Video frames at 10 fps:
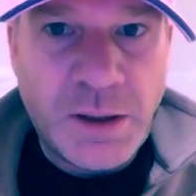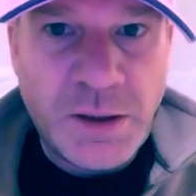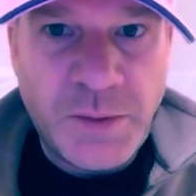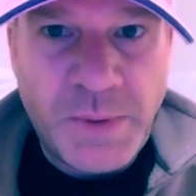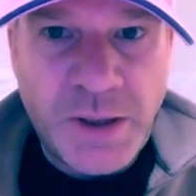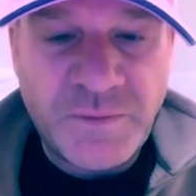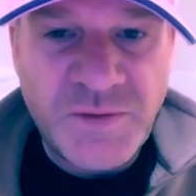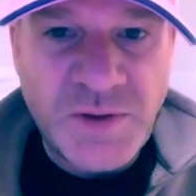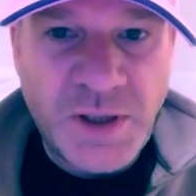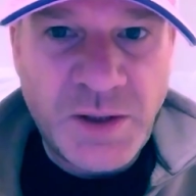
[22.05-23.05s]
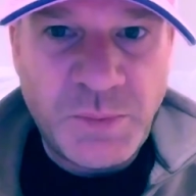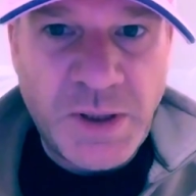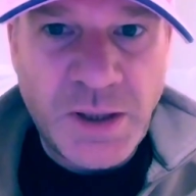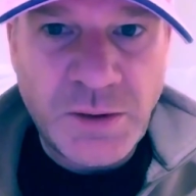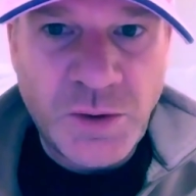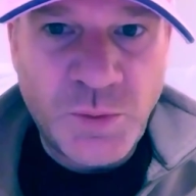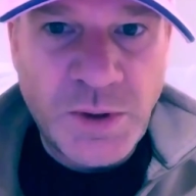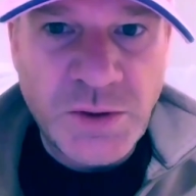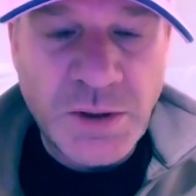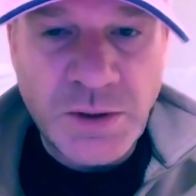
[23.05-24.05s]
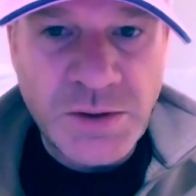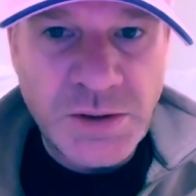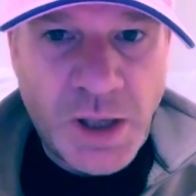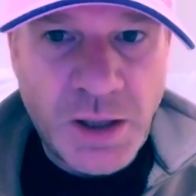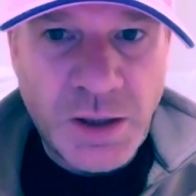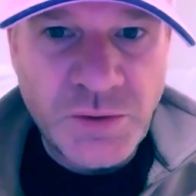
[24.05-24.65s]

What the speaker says: You might have seen me in the original Star